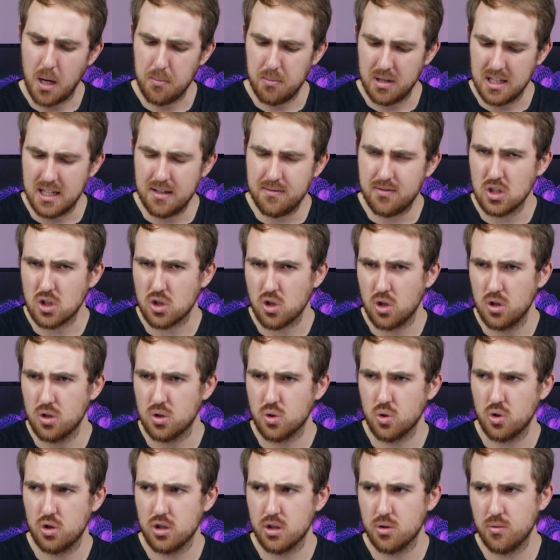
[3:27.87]
I believe this card
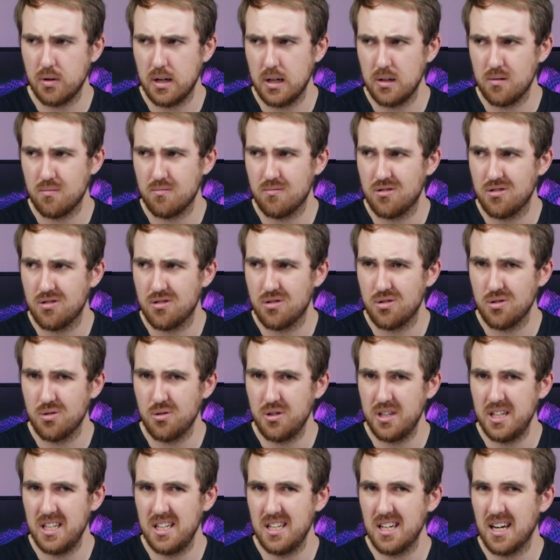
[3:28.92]
draws around
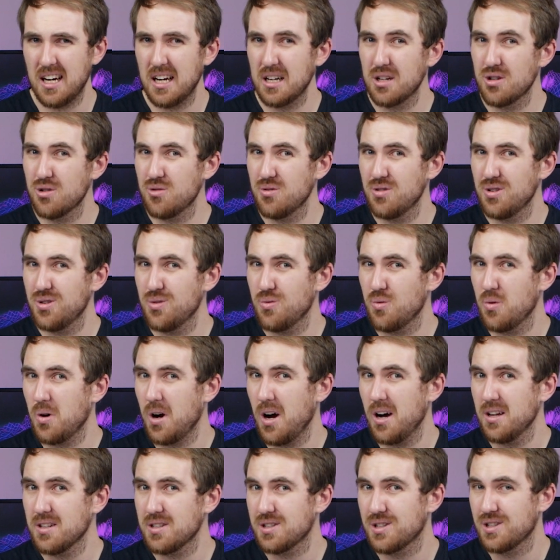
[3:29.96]
300
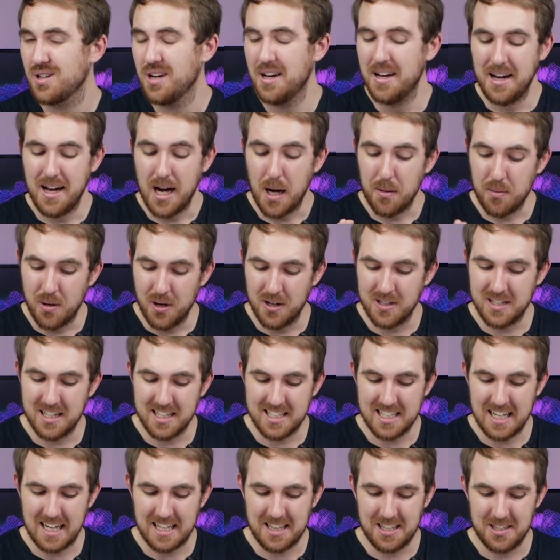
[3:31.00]
watts. I'm not
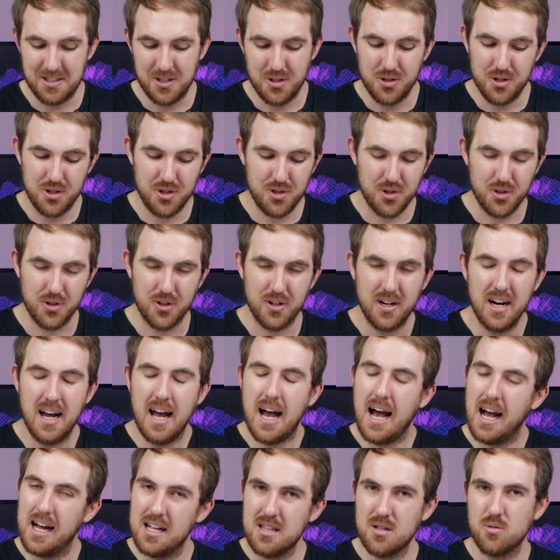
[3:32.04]
exactly too sure,
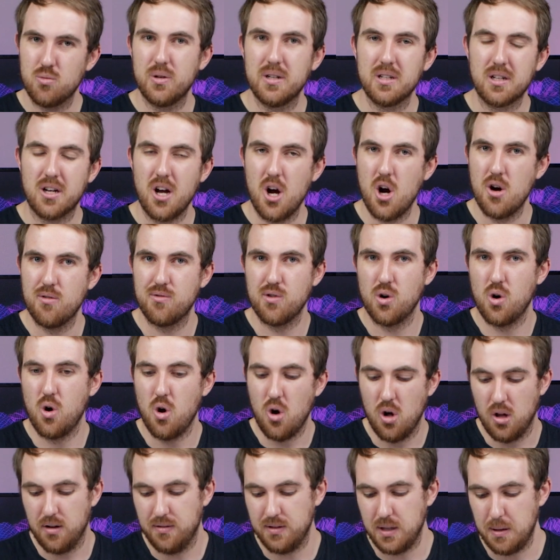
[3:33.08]
and we'll go over
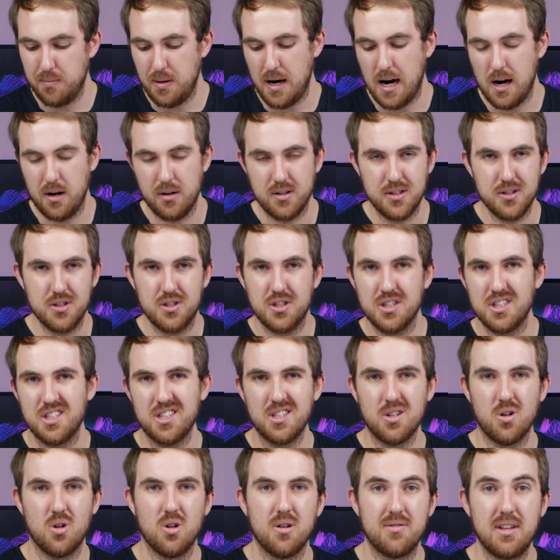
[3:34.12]
all of the power usage
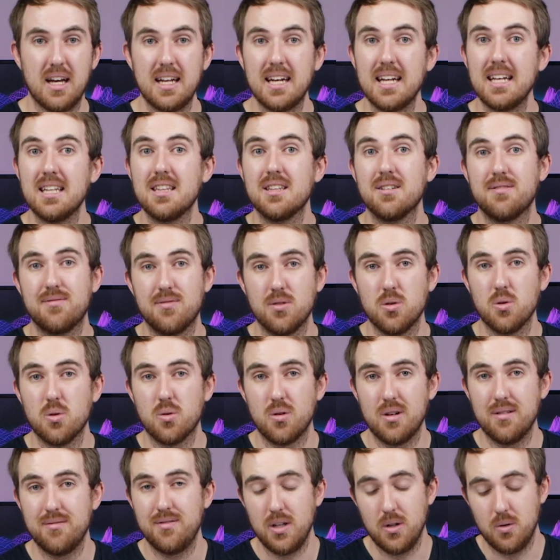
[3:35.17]
and all of that in the full
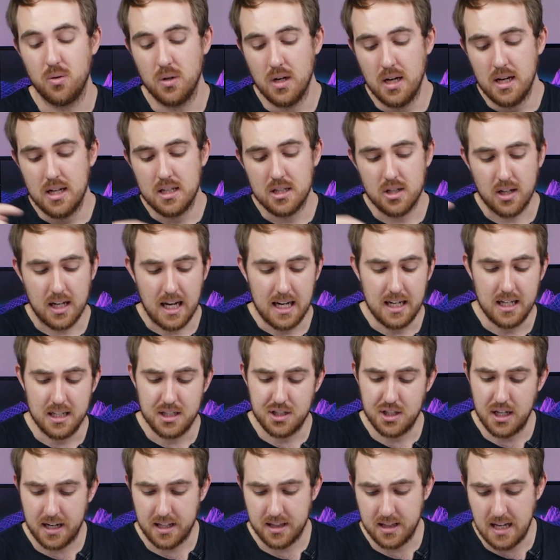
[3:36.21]
review. So again,
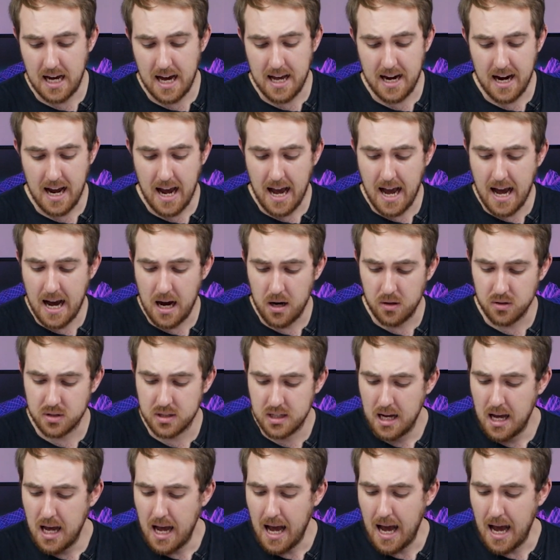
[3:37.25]
check that out.